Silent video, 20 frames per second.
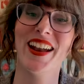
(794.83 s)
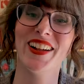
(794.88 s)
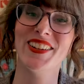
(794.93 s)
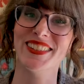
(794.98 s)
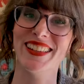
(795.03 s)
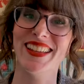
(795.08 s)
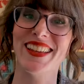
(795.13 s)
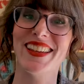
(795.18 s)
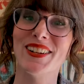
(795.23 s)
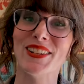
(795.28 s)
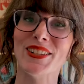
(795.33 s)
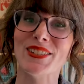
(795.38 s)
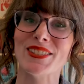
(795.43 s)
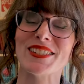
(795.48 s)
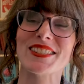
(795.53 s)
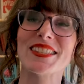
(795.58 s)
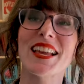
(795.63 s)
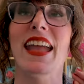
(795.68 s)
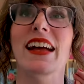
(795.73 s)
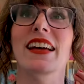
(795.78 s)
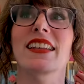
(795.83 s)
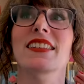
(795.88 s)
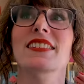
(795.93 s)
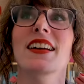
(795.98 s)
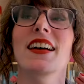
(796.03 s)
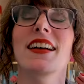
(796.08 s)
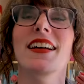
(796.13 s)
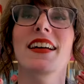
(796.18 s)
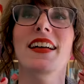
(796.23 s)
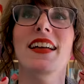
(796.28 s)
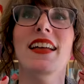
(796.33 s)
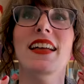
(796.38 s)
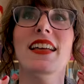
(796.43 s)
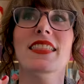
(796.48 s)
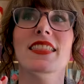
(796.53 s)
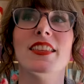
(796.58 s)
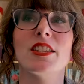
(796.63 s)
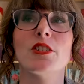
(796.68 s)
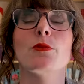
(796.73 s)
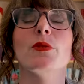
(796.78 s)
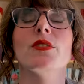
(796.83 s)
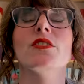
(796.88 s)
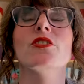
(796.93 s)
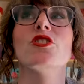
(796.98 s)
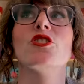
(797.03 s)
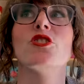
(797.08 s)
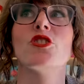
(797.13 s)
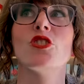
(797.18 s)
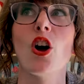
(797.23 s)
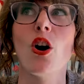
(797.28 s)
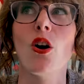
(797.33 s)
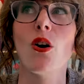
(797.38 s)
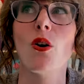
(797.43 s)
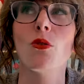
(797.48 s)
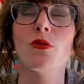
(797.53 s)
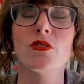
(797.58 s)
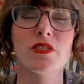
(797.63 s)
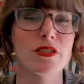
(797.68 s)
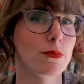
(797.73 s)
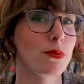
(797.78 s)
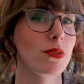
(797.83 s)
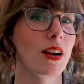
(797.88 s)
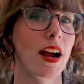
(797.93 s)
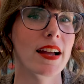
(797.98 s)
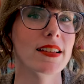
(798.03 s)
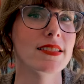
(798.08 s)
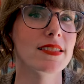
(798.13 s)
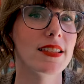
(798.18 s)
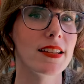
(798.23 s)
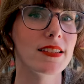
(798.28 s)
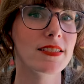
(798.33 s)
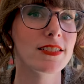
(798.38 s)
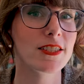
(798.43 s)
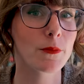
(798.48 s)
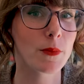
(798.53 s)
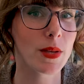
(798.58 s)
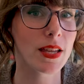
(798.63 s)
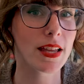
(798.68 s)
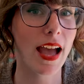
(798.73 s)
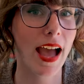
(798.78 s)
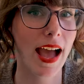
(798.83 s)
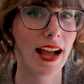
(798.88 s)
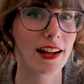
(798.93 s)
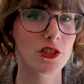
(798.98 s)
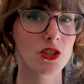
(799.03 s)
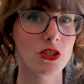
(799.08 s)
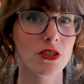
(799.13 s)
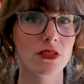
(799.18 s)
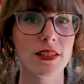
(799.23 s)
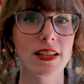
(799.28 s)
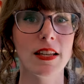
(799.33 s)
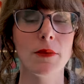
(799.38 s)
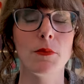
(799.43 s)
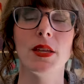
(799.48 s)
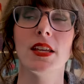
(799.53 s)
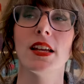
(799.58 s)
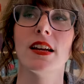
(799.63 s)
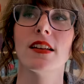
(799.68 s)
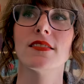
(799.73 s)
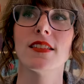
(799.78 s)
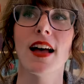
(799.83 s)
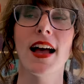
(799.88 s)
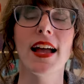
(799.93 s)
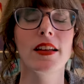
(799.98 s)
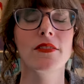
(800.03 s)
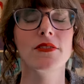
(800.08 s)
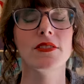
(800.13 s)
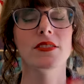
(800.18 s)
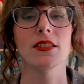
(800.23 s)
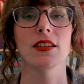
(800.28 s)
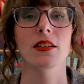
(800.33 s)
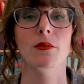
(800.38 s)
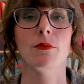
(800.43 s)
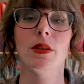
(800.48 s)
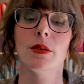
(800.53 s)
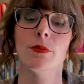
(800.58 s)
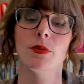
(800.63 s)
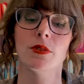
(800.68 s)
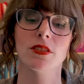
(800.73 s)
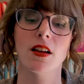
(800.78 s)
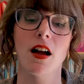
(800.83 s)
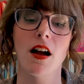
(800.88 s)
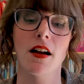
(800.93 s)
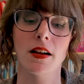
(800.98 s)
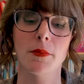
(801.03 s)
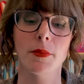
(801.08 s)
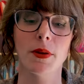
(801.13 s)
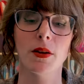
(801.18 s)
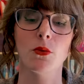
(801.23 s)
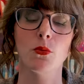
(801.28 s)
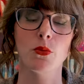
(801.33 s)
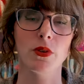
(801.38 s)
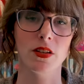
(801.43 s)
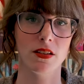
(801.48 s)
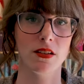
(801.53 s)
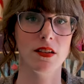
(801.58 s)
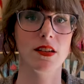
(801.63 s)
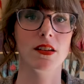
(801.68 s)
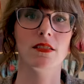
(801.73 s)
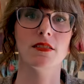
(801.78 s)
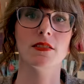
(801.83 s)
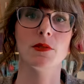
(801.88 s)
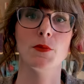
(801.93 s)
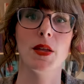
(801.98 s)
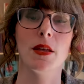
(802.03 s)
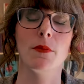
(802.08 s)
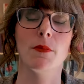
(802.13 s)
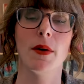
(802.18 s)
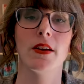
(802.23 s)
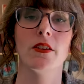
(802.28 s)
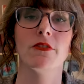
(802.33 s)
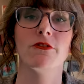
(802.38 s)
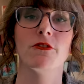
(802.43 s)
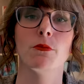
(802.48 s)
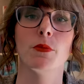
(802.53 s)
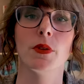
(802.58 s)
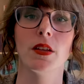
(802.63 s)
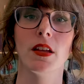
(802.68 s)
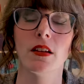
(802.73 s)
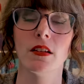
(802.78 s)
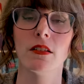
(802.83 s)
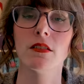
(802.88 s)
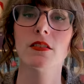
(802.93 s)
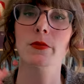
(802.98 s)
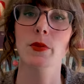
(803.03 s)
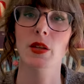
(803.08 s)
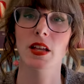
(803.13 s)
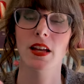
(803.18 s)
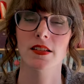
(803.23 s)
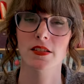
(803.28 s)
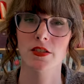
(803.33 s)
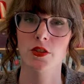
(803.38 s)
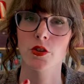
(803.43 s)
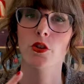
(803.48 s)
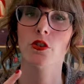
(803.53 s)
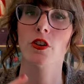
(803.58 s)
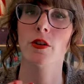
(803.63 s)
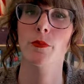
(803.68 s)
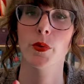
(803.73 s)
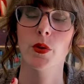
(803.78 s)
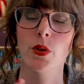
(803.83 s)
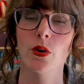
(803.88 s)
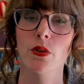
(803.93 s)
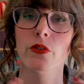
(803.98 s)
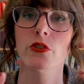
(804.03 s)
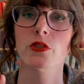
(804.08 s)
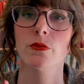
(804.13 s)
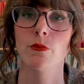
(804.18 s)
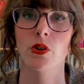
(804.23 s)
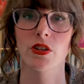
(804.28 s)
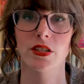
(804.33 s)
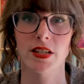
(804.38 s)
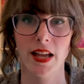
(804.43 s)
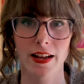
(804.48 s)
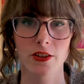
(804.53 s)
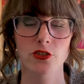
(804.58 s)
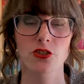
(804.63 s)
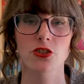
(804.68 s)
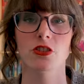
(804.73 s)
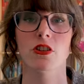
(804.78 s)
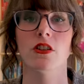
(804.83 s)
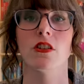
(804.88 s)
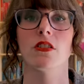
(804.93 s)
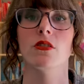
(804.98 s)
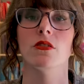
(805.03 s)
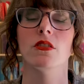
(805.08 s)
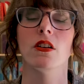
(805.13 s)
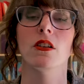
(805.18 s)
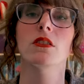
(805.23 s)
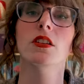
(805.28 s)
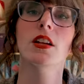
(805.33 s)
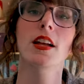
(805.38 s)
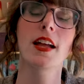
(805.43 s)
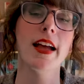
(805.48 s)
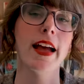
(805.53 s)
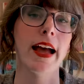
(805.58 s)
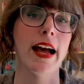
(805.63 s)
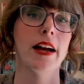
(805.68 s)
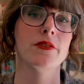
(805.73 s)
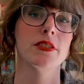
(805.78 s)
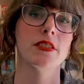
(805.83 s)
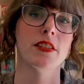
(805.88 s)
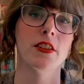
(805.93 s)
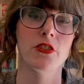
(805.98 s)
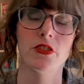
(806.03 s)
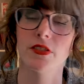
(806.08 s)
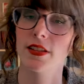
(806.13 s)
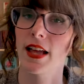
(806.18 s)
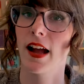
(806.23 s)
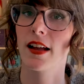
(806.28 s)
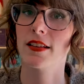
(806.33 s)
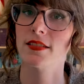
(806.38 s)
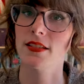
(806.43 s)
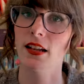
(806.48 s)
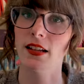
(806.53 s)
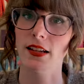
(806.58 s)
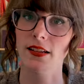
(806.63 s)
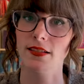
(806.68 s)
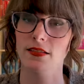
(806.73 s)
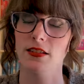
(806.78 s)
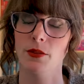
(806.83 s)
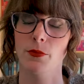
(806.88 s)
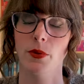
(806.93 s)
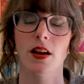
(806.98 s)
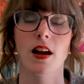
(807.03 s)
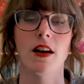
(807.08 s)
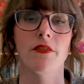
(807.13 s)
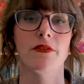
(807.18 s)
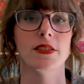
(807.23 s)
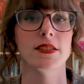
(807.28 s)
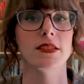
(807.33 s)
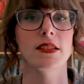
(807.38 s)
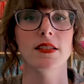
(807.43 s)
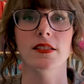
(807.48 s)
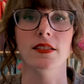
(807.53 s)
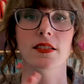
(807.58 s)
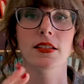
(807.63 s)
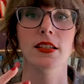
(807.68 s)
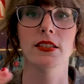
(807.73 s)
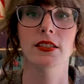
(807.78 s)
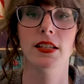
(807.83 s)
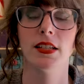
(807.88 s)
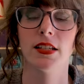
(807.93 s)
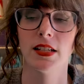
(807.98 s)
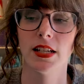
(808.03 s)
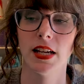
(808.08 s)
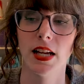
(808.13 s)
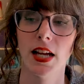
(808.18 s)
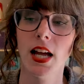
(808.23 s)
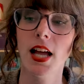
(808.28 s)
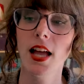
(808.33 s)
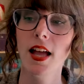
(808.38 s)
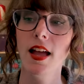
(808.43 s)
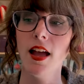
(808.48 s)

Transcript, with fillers: metal needles. And this was so surprising to me actually because I've seen people talk about wooden needles being better for beginners because they're grippier, there's more texture, you don't have stitches accidentally slipping off as easily, da da da.